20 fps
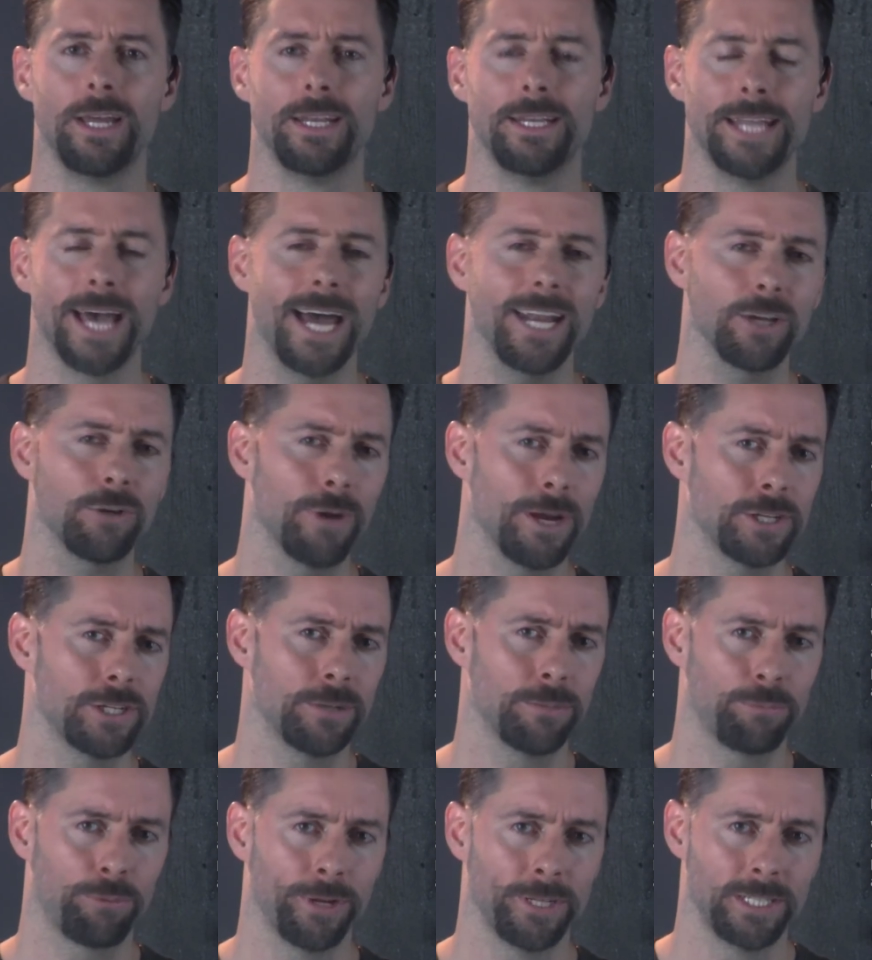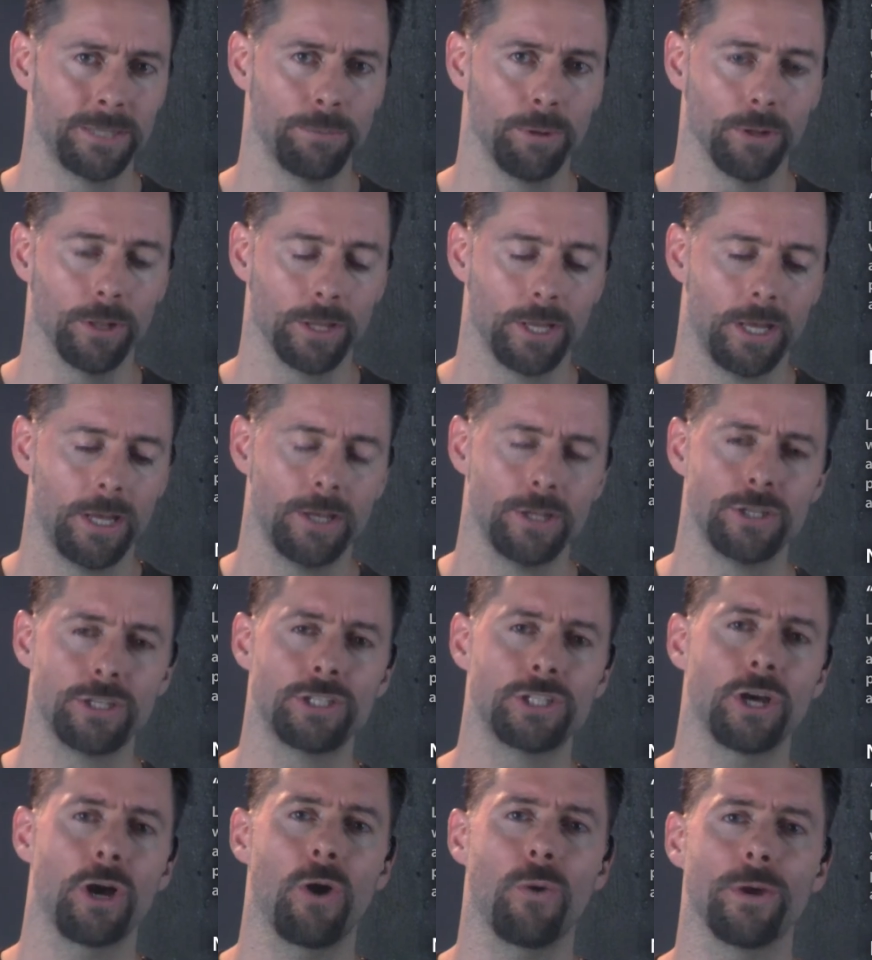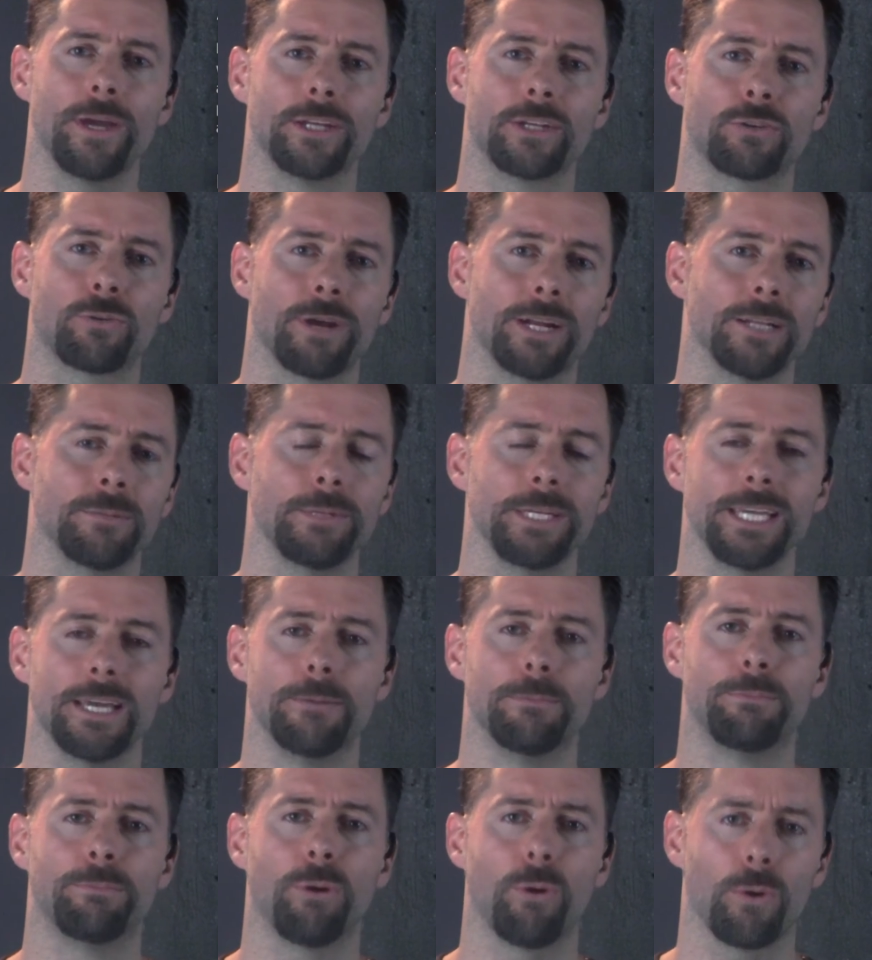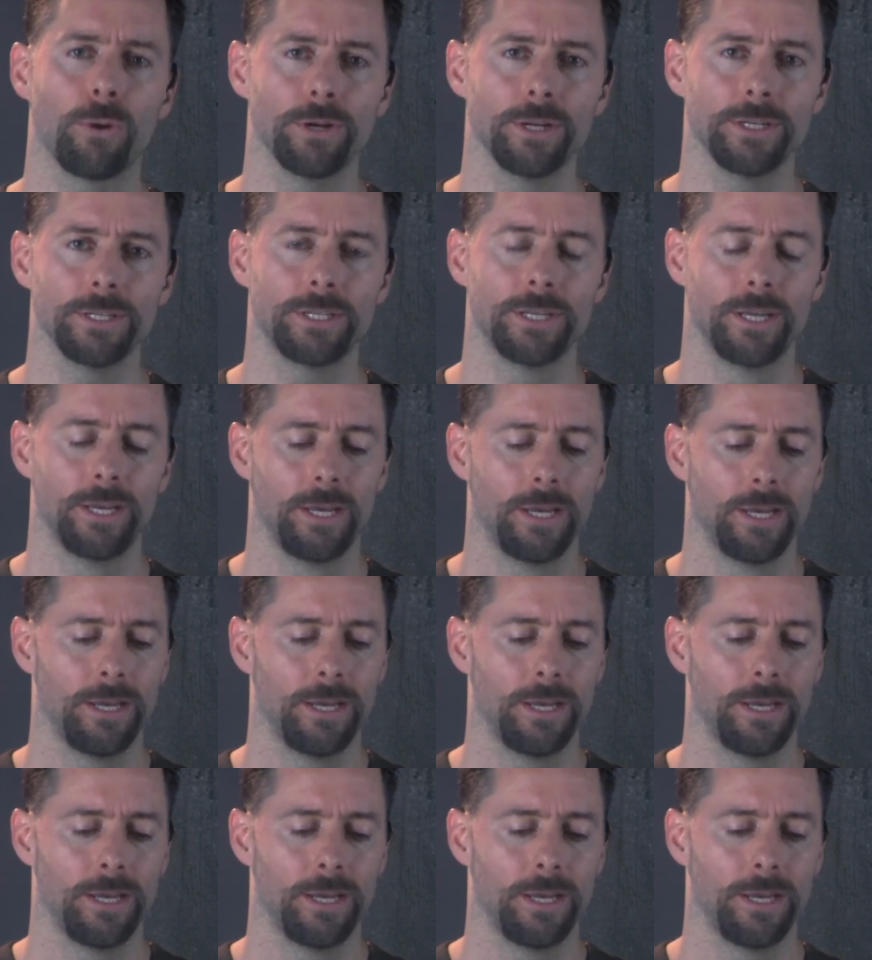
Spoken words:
non-aggression principle, so incredibly important